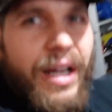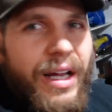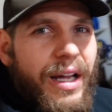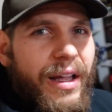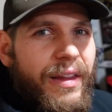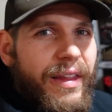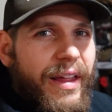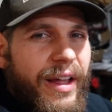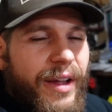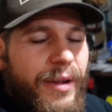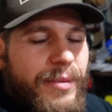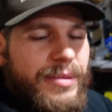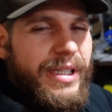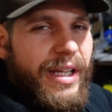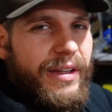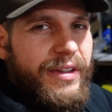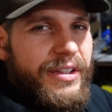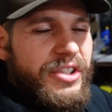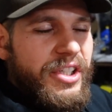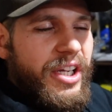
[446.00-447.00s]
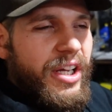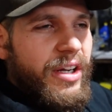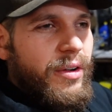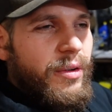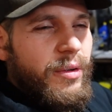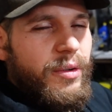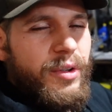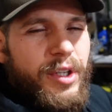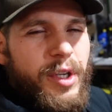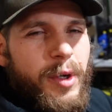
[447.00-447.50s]
That helps out the
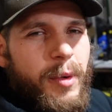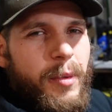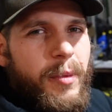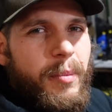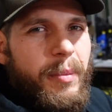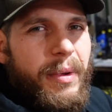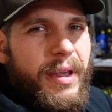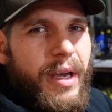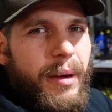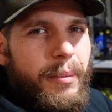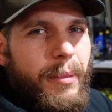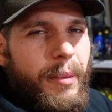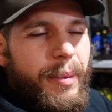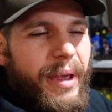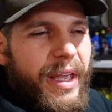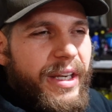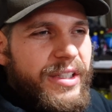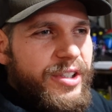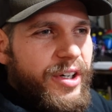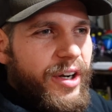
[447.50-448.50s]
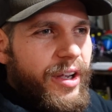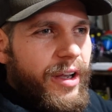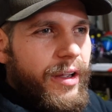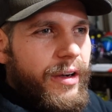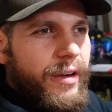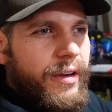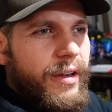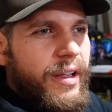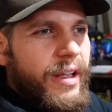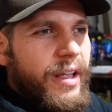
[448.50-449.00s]
channel. You can become a
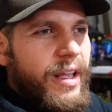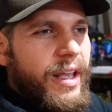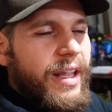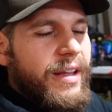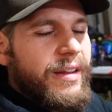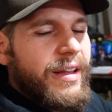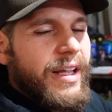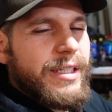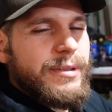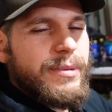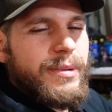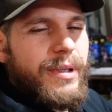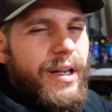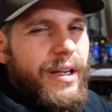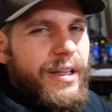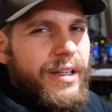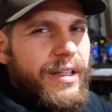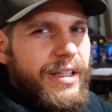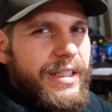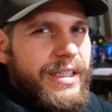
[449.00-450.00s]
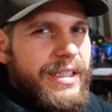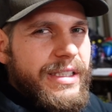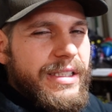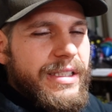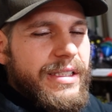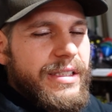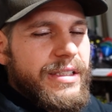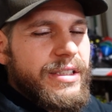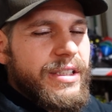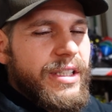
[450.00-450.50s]
Patreon. And last but not
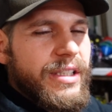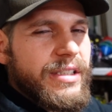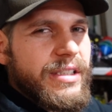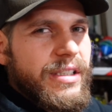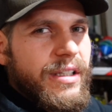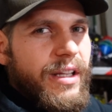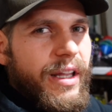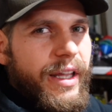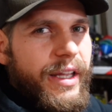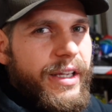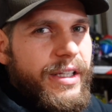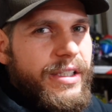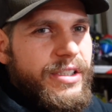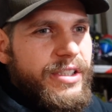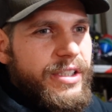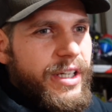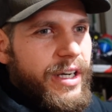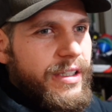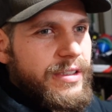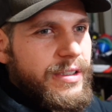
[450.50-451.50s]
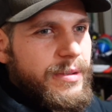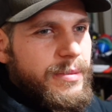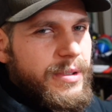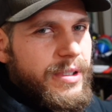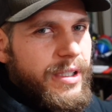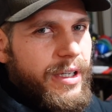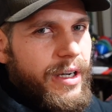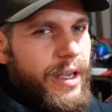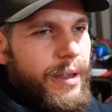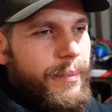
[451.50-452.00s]
least, just like, share, and
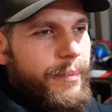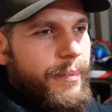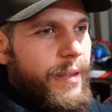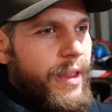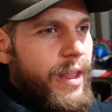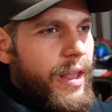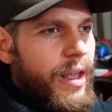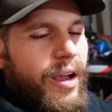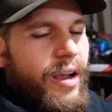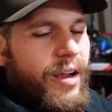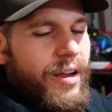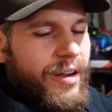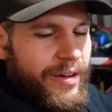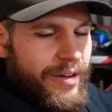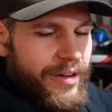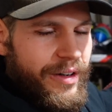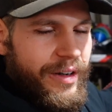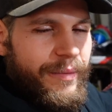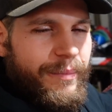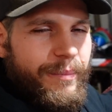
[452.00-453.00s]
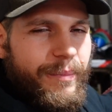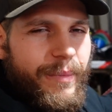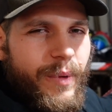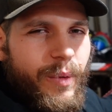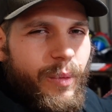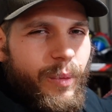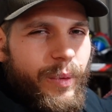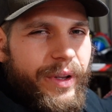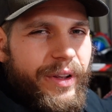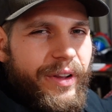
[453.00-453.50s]
subscribe. All right,
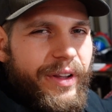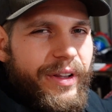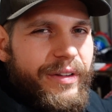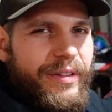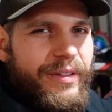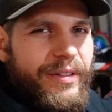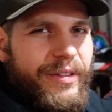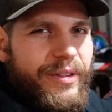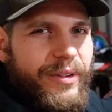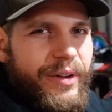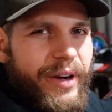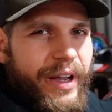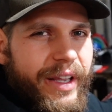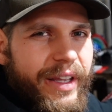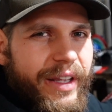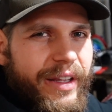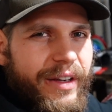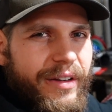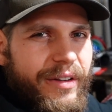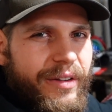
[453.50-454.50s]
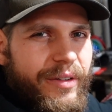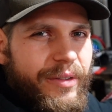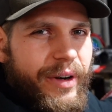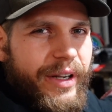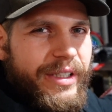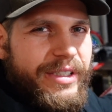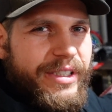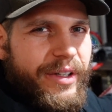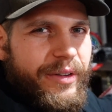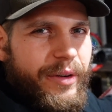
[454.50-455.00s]
wheel it, wreck it,
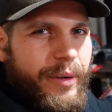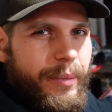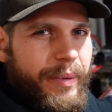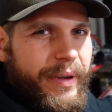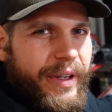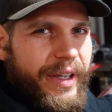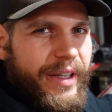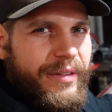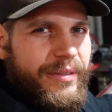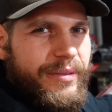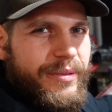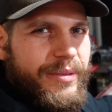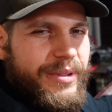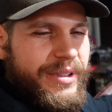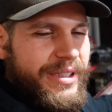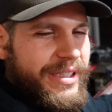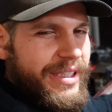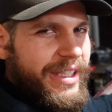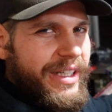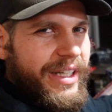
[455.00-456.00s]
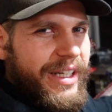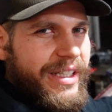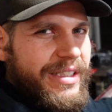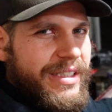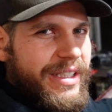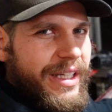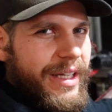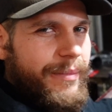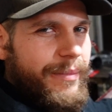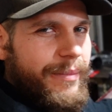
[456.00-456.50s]
wrench it, repeat. See you
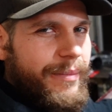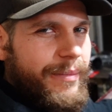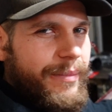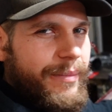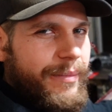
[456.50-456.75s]
next time.